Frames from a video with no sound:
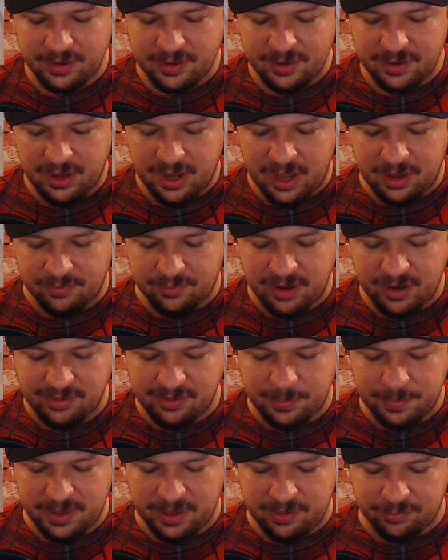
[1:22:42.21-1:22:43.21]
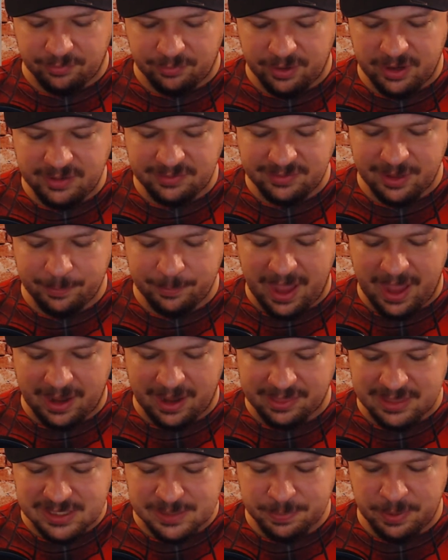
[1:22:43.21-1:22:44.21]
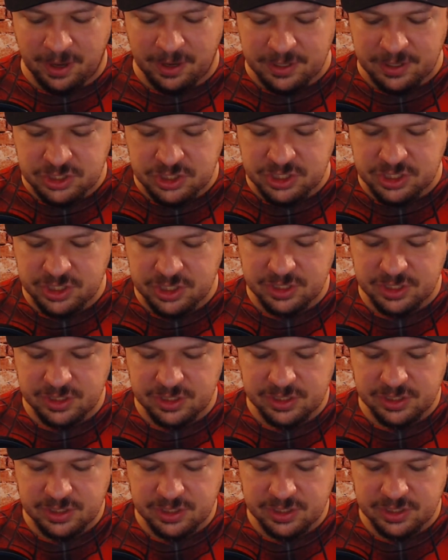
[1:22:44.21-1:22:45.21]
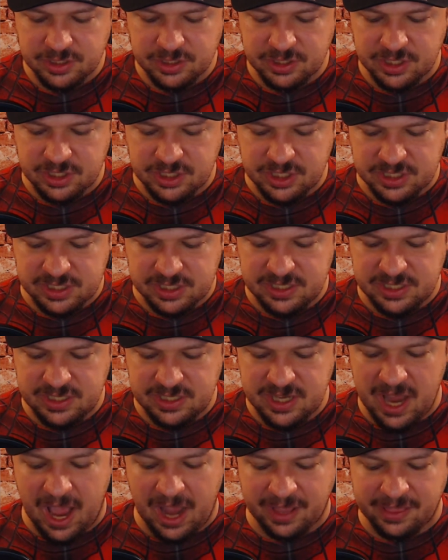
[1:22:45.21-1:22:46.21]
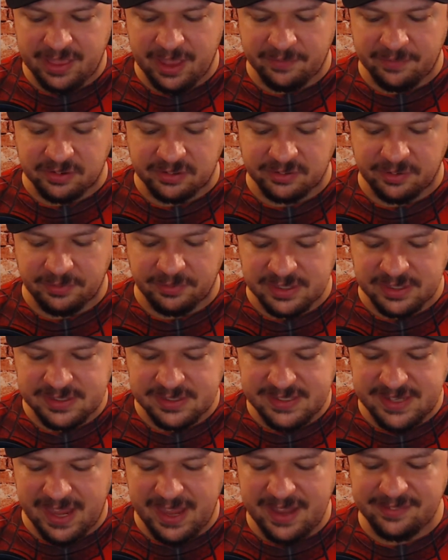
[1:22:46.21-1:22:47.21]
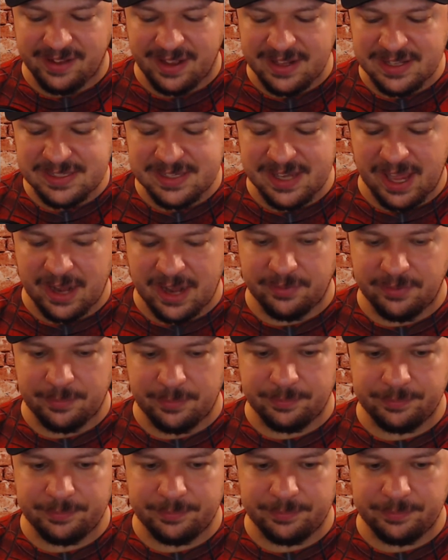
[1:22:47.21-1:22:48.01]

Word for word: and really be reeling back this punch to just knock the ever-living daylights out of him.